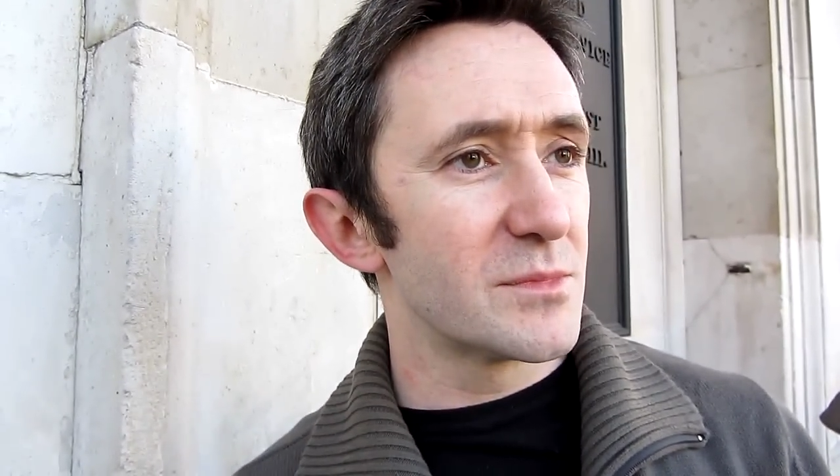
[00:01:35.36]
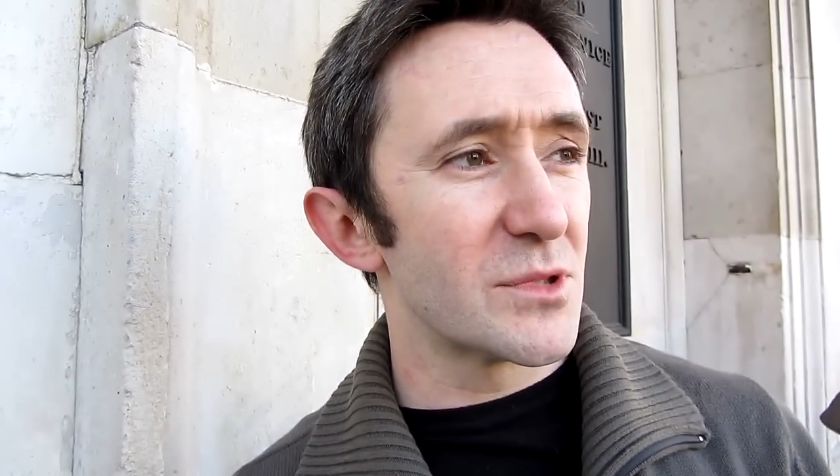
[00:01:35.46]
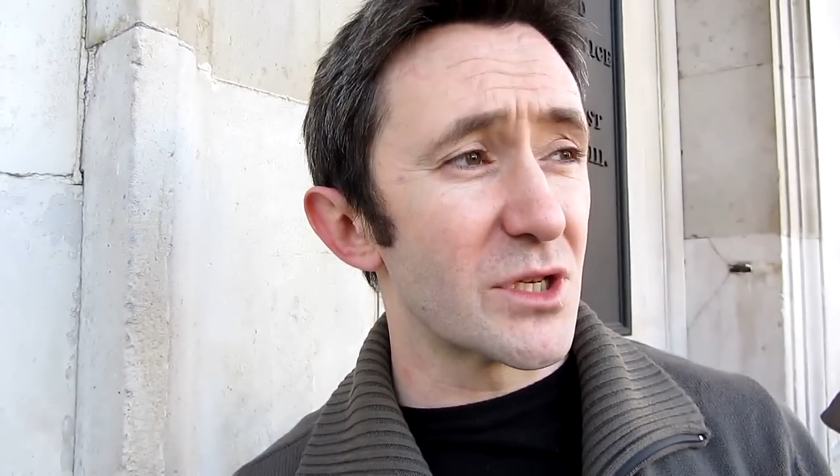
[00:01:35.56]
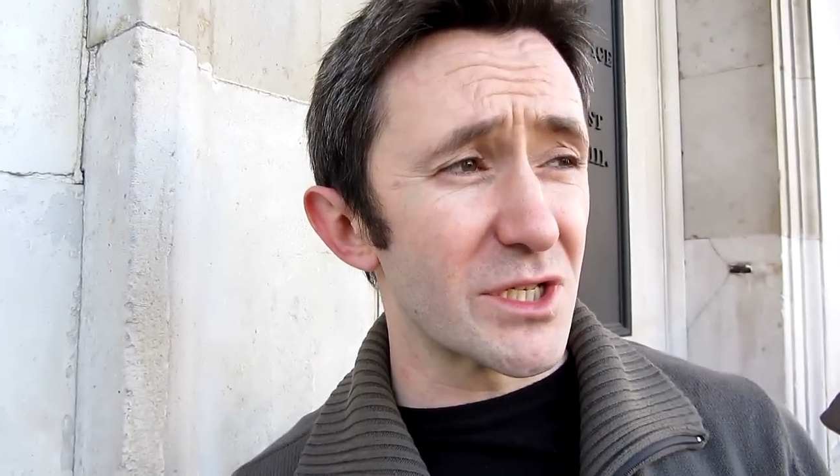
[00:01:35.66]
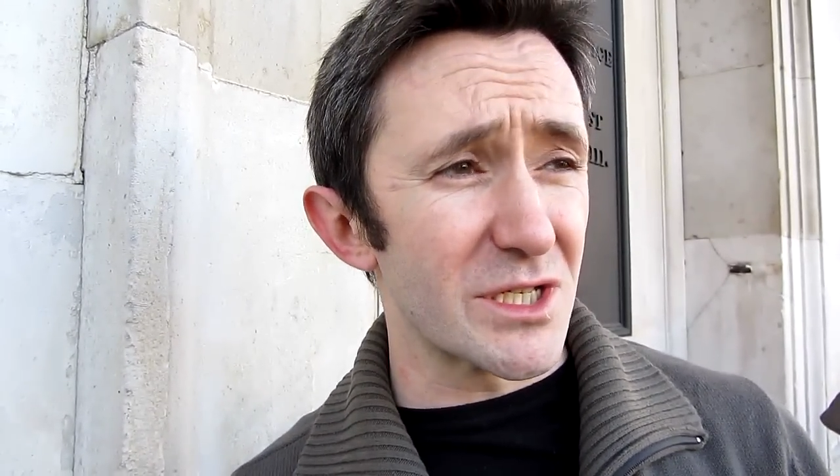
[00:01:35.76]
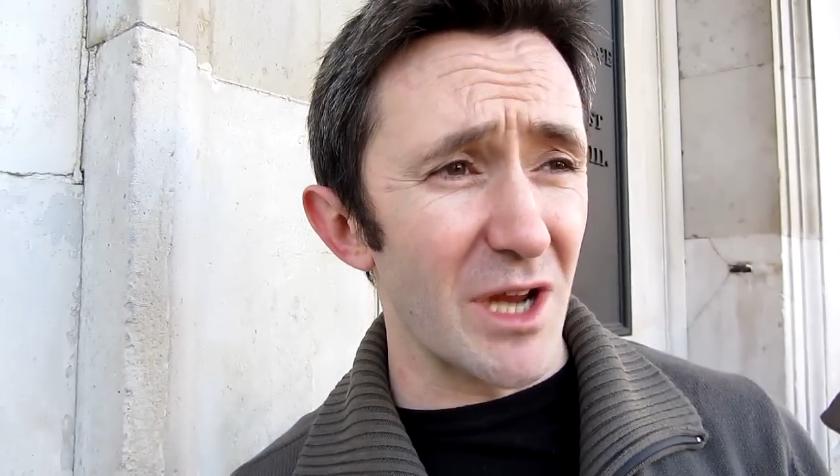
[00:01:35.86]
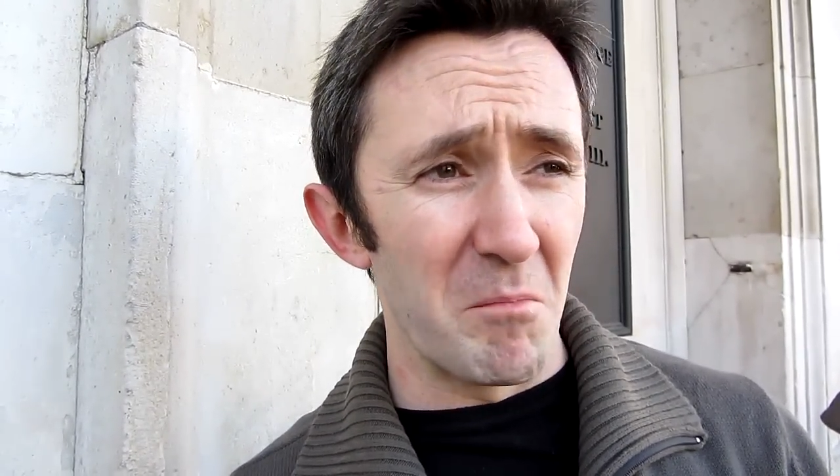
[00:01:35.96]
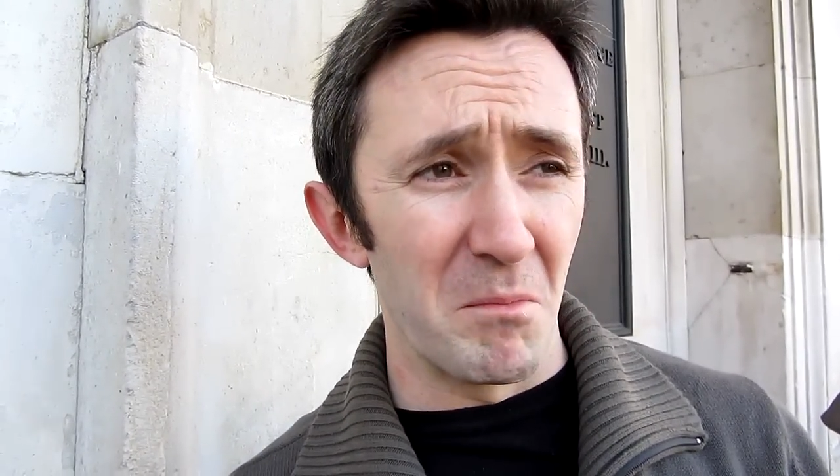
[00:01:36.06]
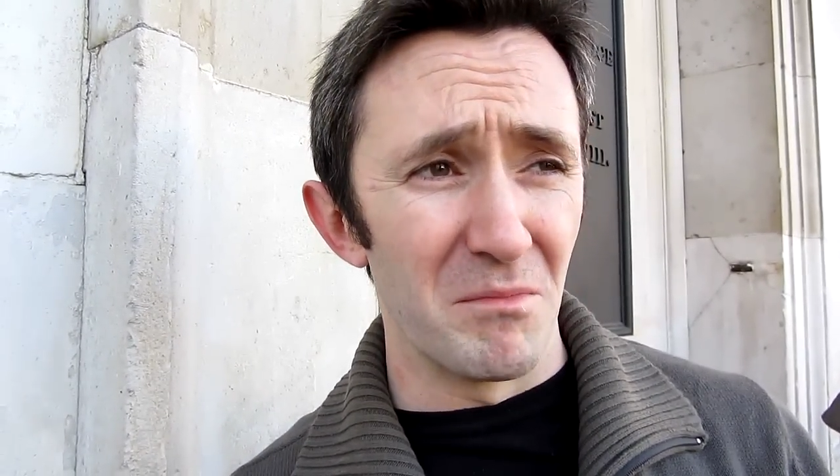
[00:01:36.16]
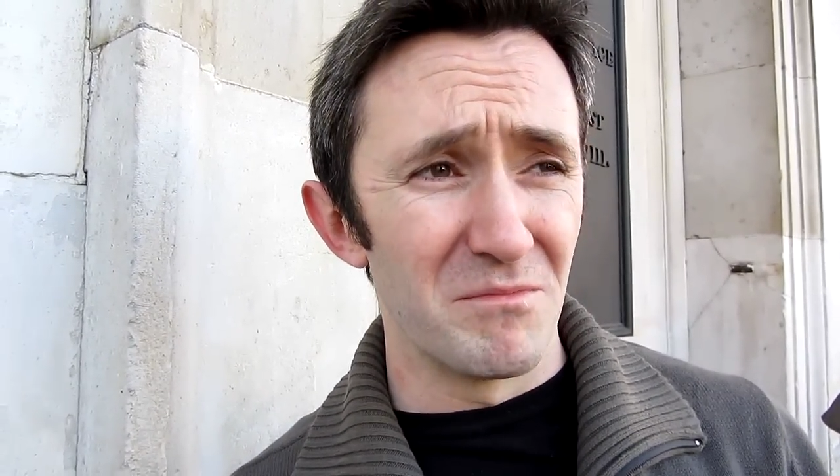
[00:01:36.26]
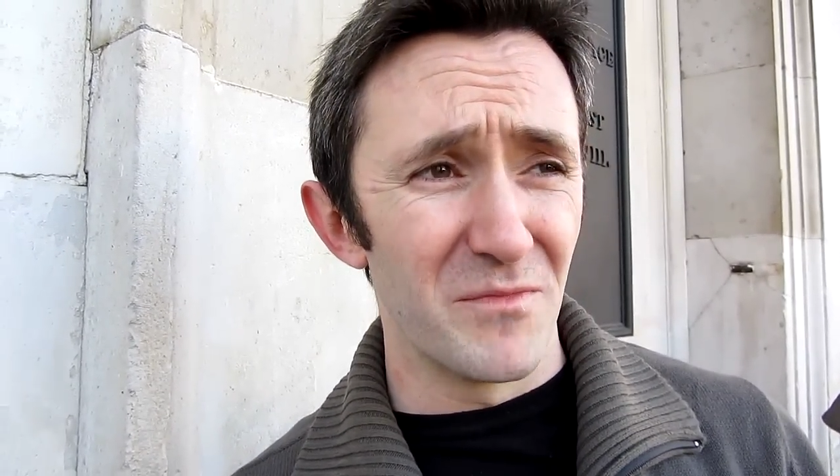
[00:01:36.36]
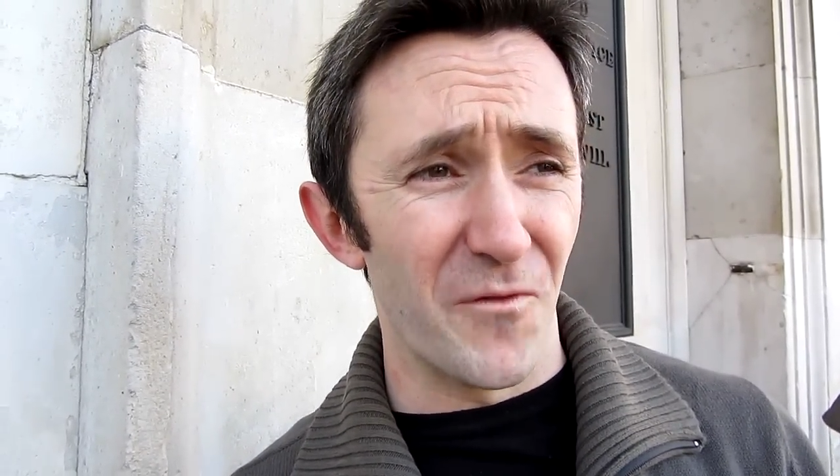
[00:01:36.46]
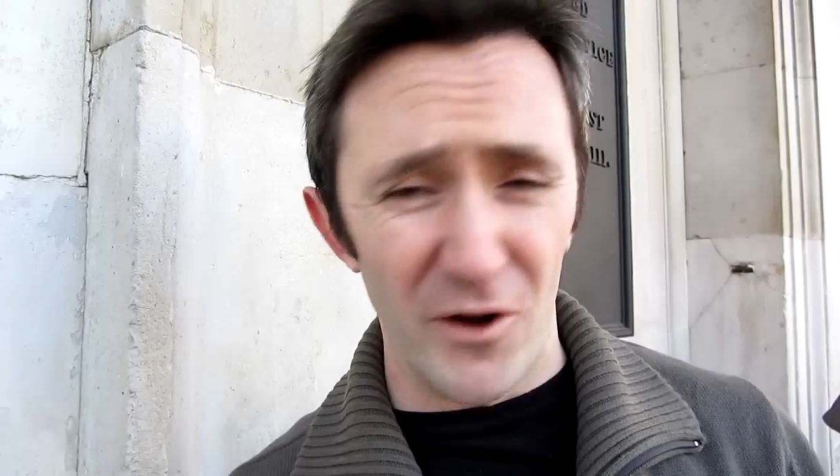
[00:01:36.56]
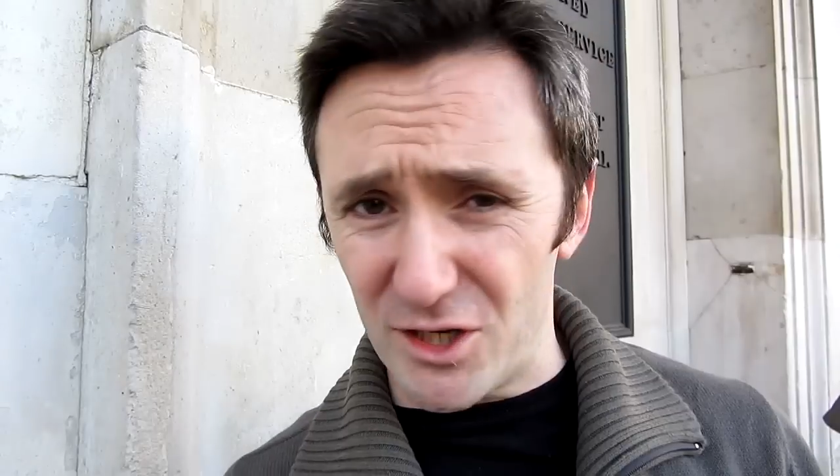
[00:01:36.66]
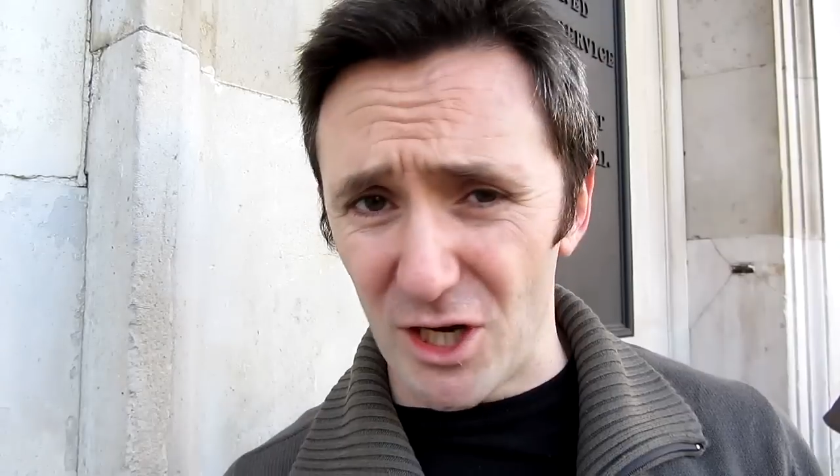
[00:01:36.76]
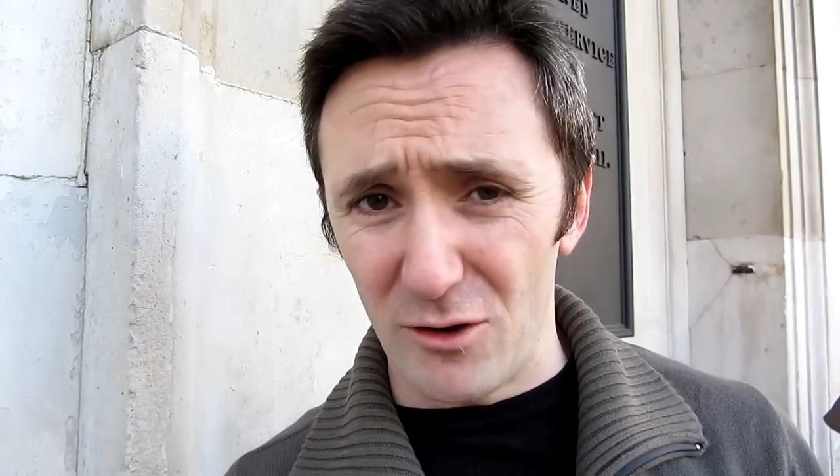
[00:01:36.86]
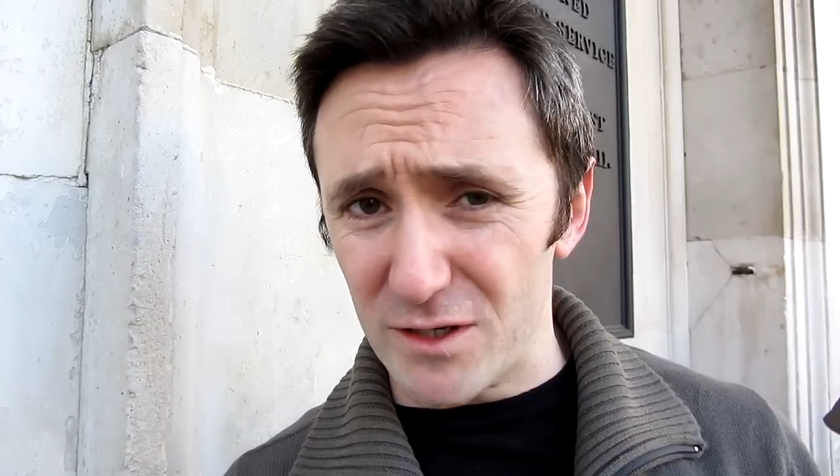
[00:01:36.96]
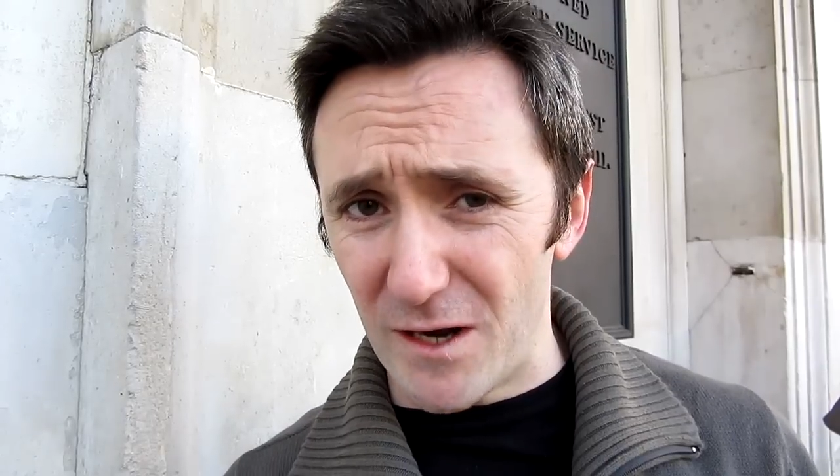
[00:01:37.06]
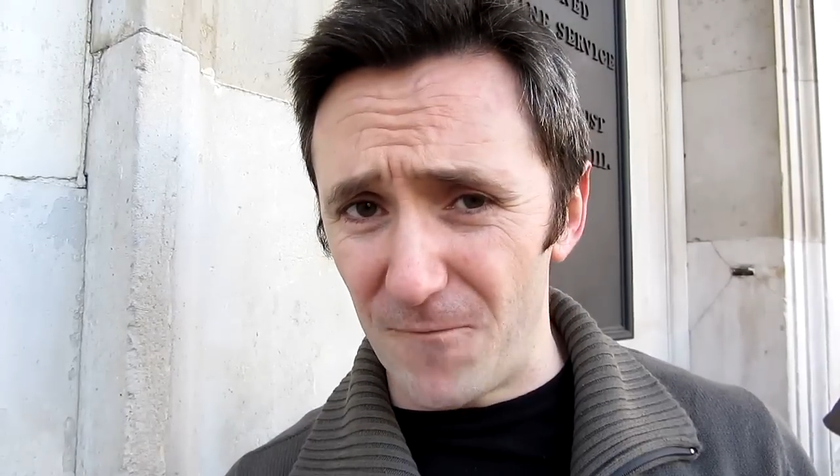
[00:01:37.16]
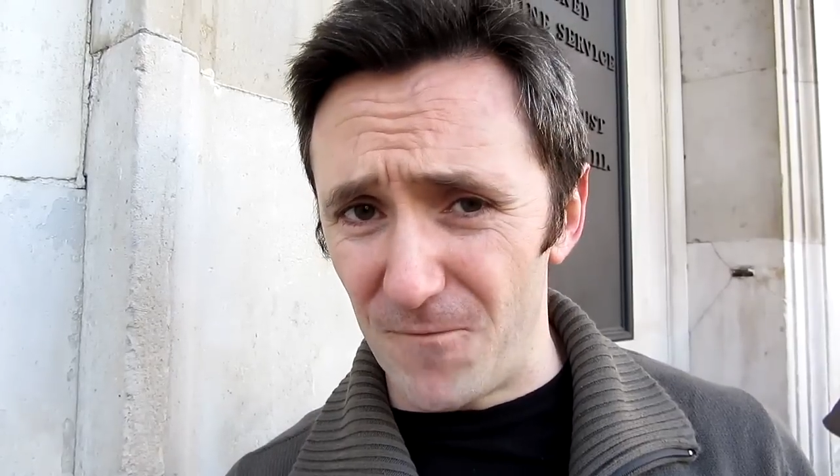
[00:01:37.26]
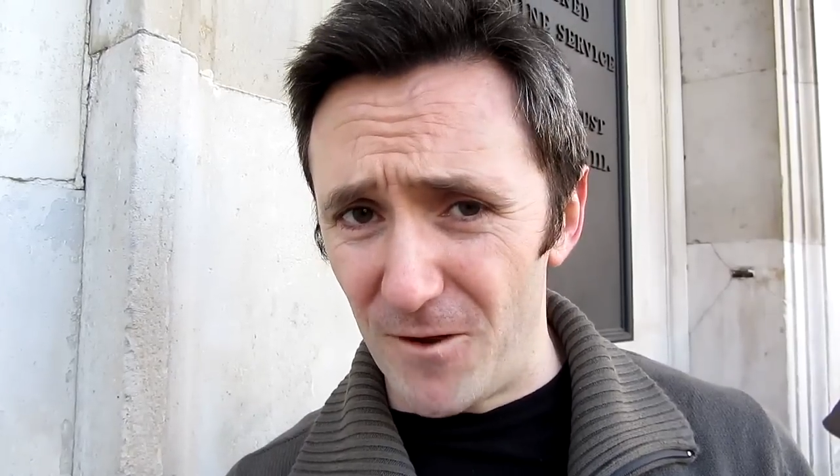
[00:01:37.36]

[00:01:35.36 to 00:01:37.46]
Some freak show stuff.